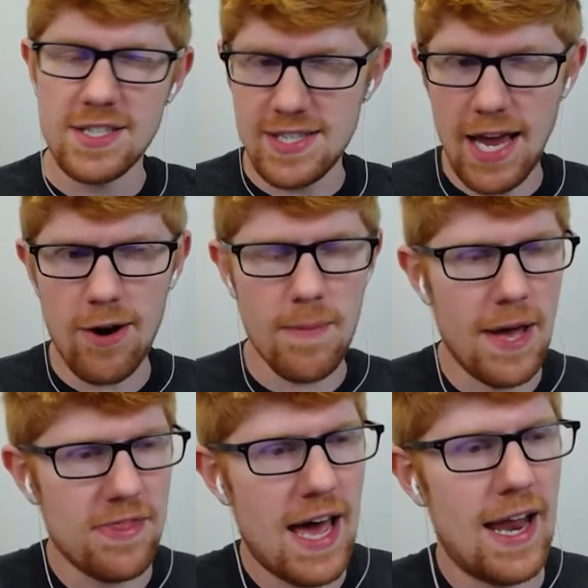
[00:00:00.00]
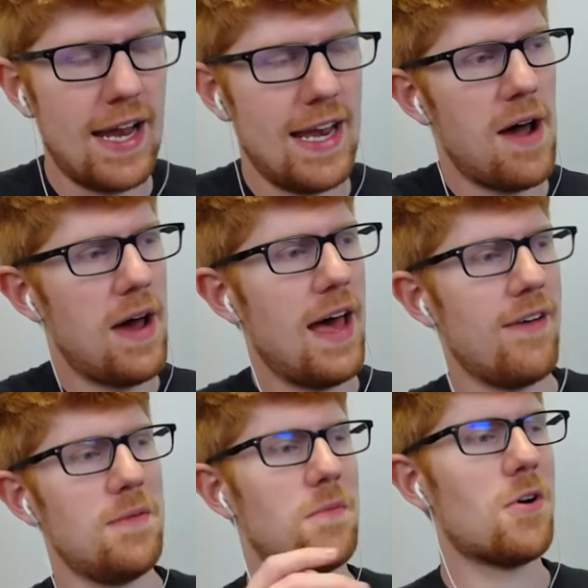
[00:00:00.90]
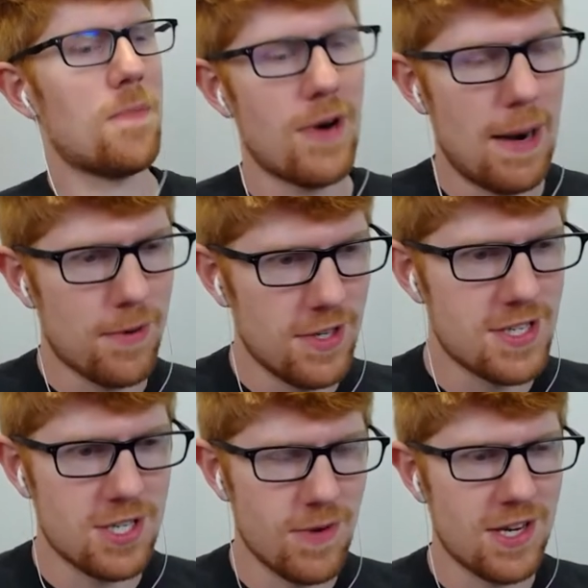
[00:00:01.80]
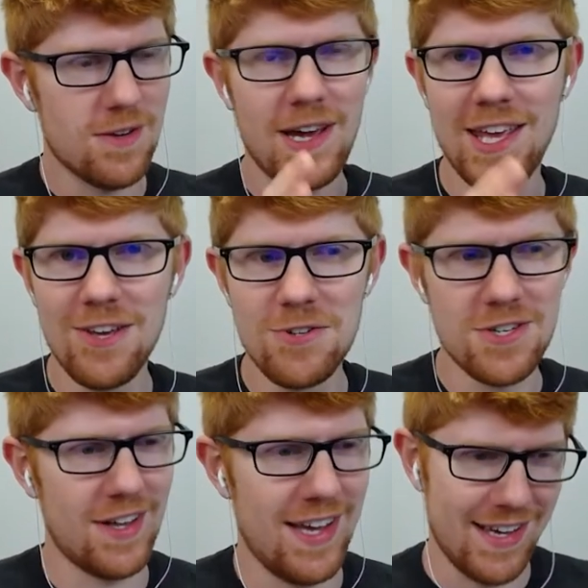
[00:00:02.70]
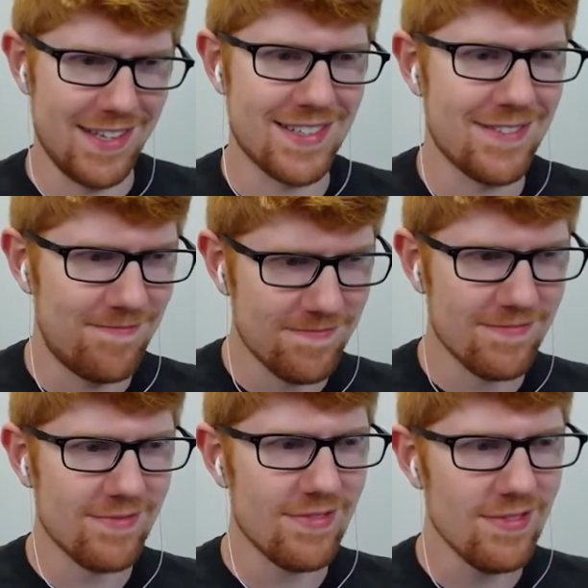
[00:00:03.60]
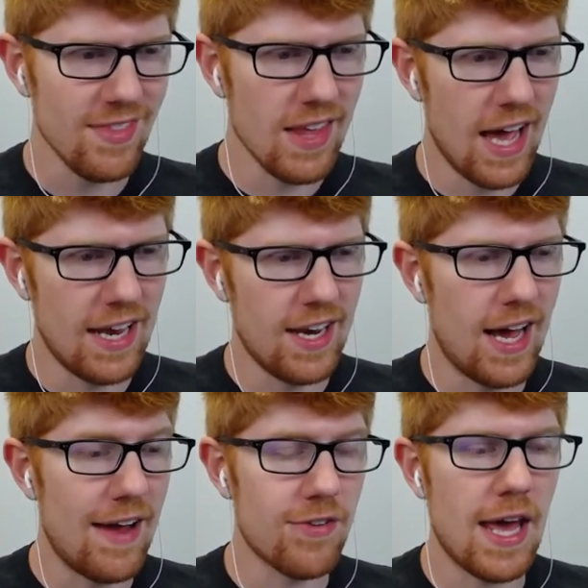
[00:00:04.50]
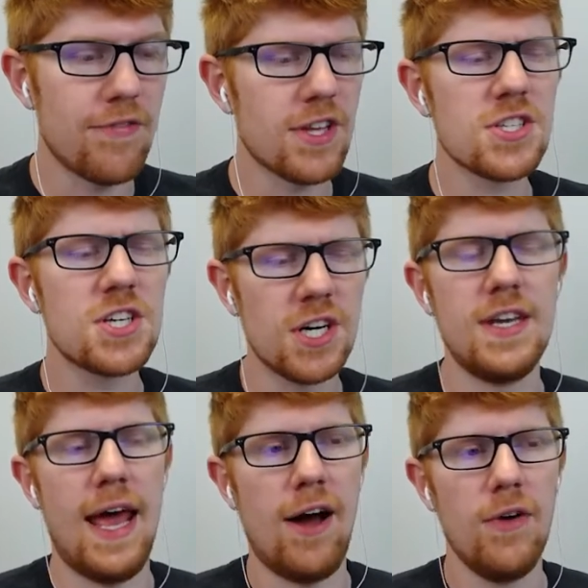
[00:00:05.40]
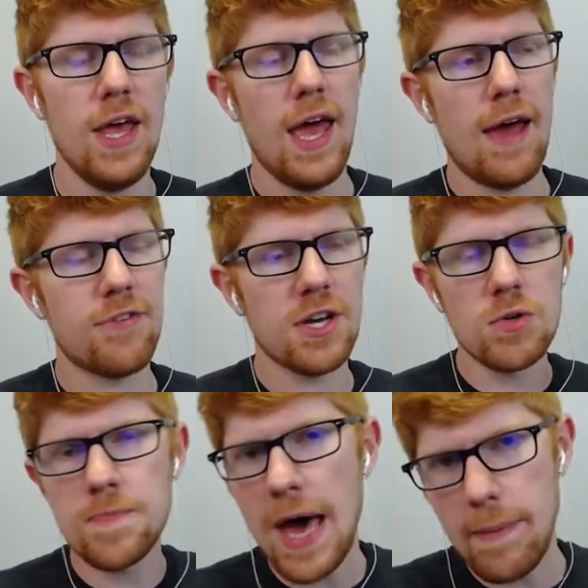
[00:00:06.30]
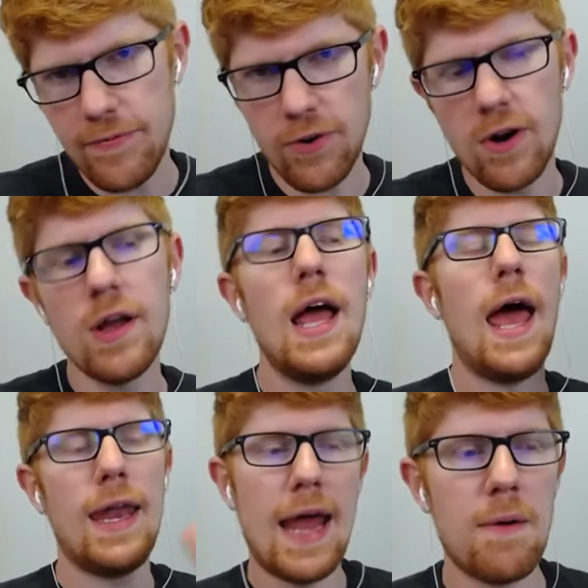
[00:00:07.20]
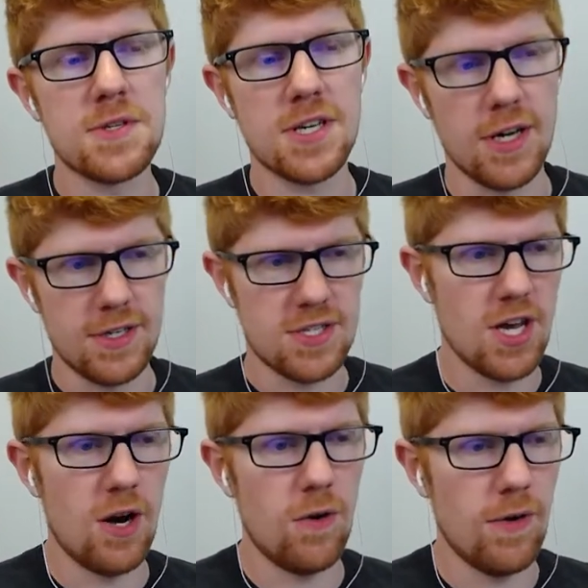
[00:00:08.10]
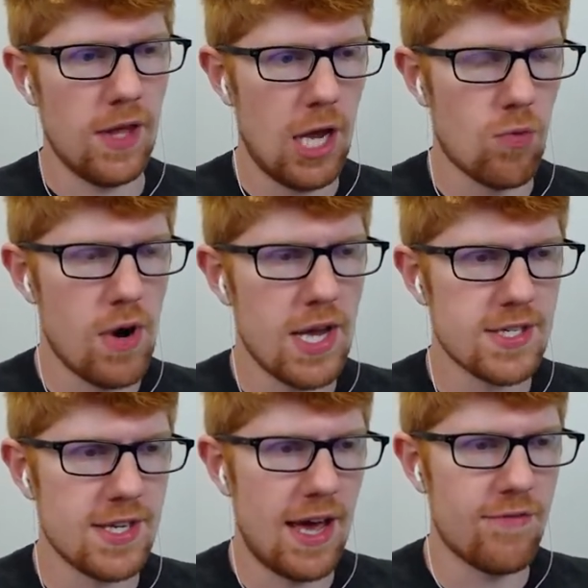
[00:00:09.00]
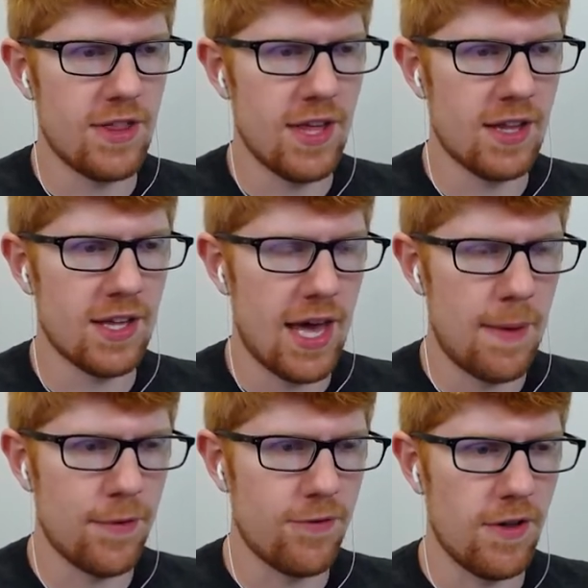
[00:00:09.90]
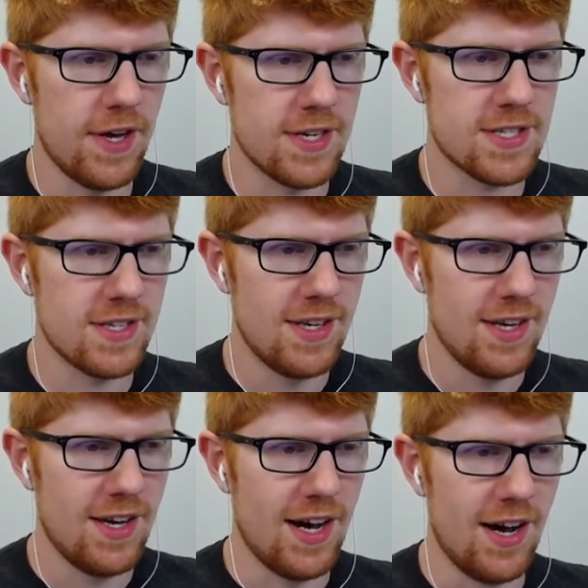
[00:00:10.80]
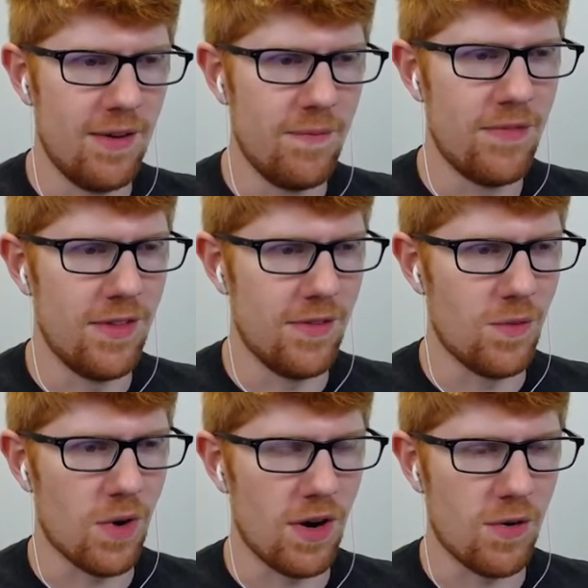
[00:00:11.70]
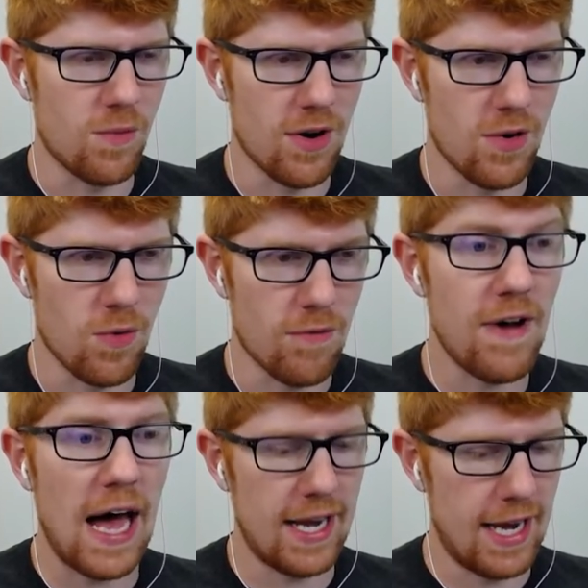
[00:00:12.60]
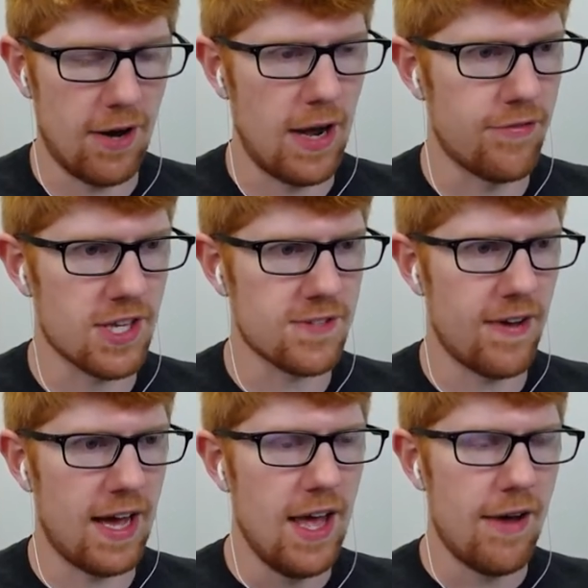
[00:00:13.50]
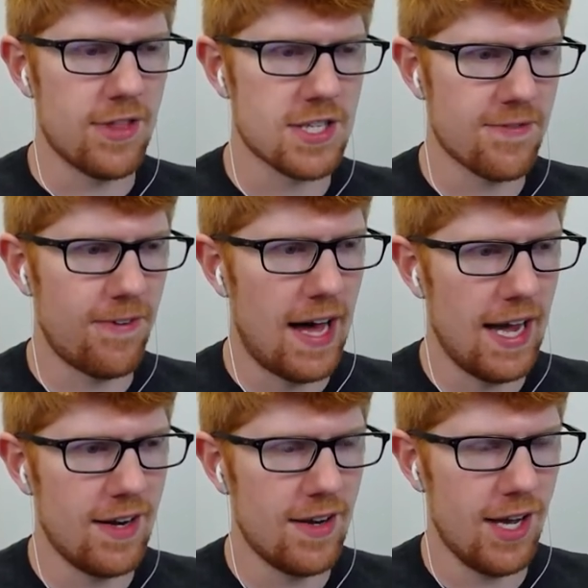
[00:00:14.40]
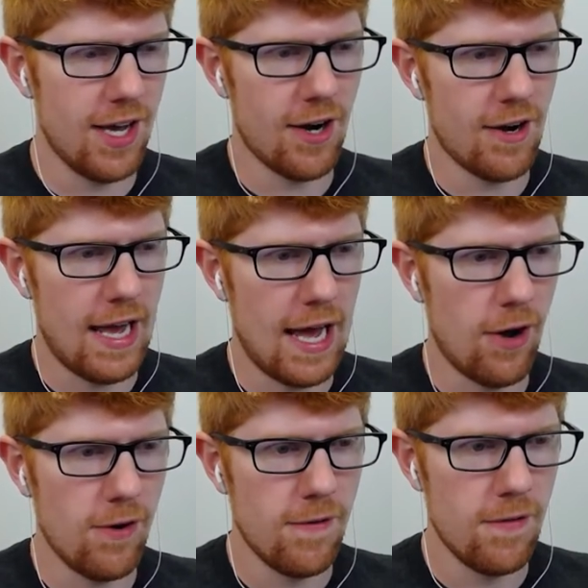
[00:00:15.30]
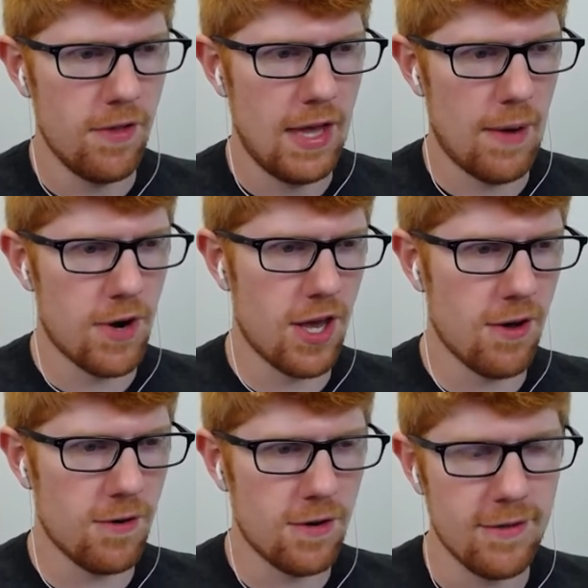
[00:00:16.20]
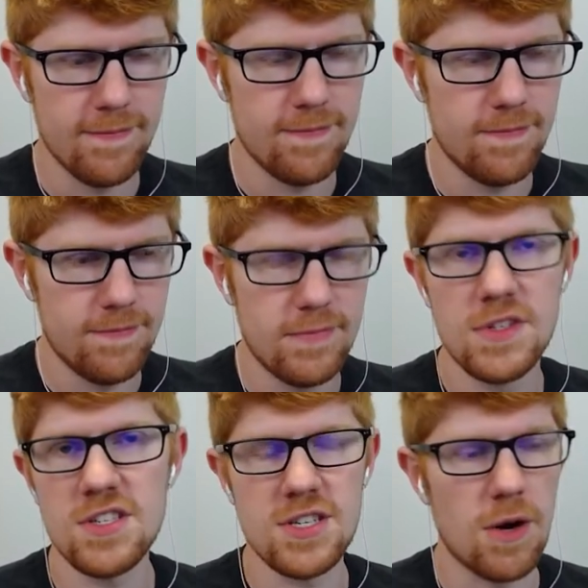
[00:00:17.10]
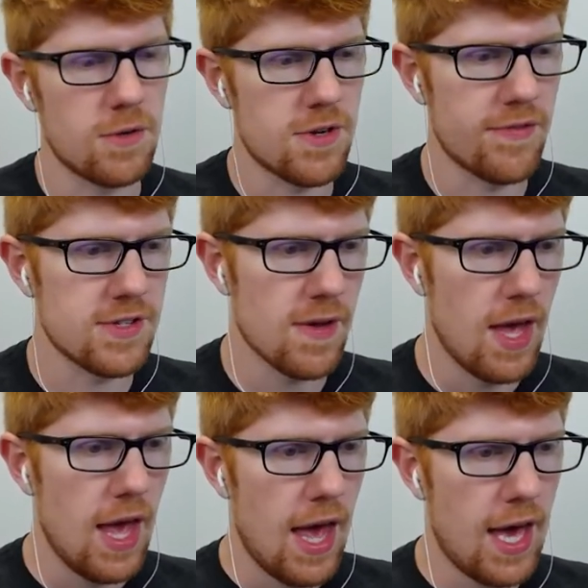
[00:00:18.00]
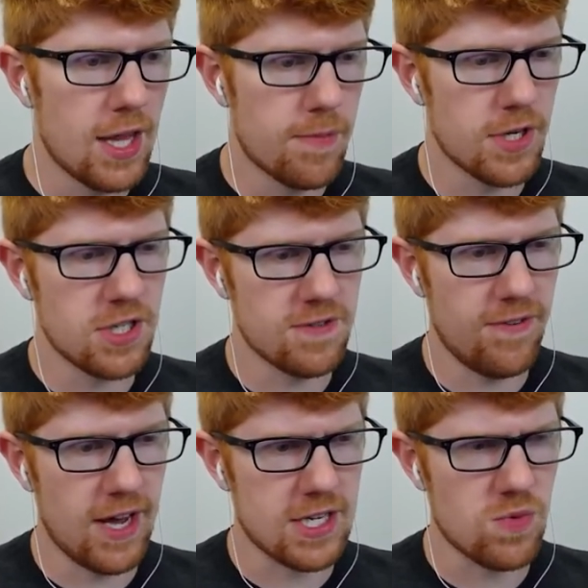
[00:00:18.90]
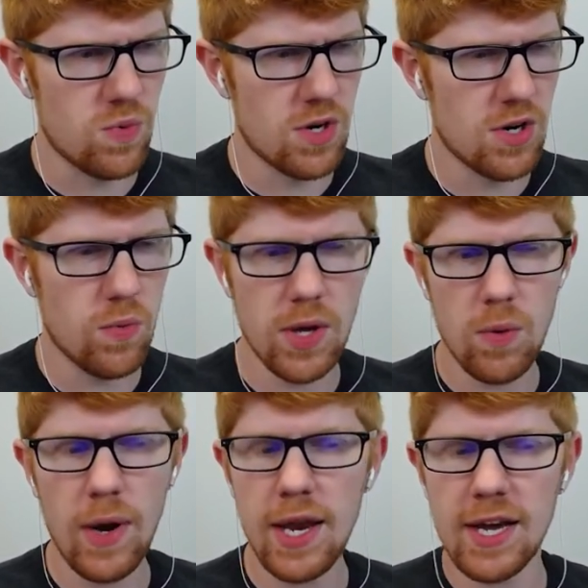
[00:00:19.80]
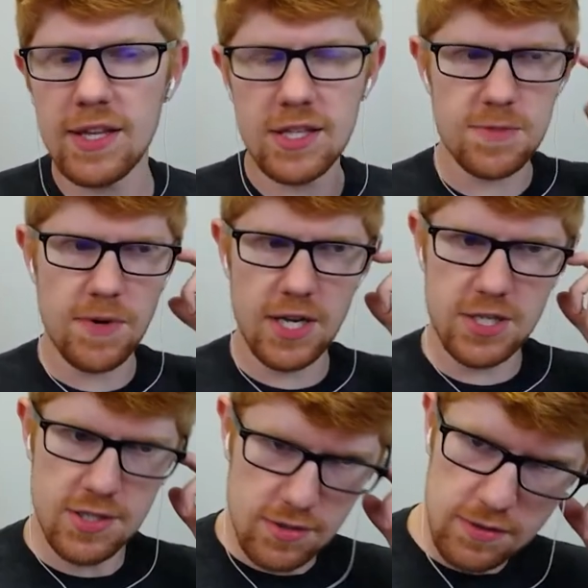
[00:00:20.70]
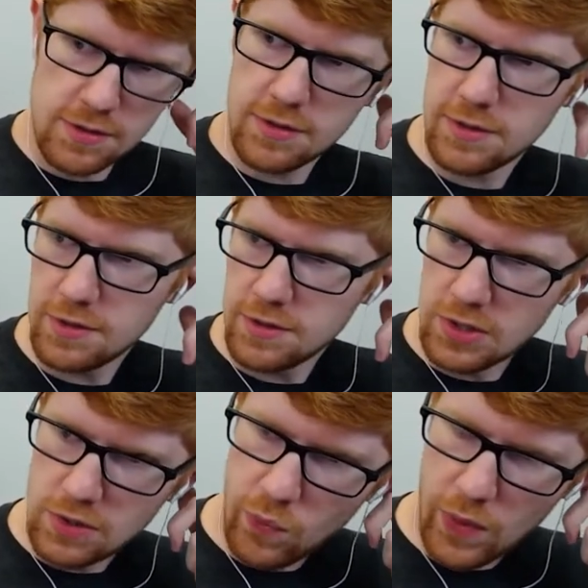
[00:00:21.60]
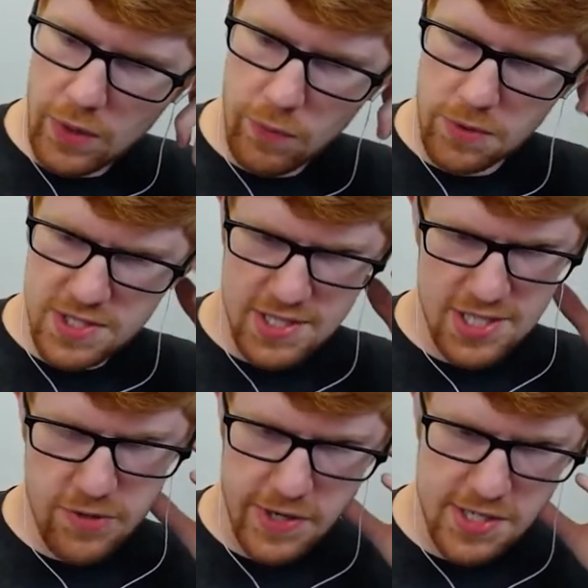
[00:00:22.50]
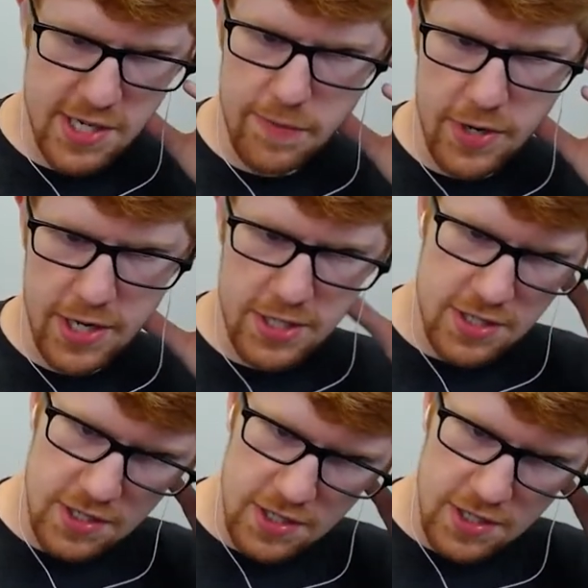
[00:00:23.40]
sorry about that. I now have it more properly situated the way it usually is. And everything's good now. Everything was bad before, and now it's good. So erase everything that came before this. We're fine now. Everything's fine. Everything's fine here now. How are you? It's a Star Wars reference. Hey, the bridge is fixed. Were we waiting on this bridge? What was the situation on the bridge?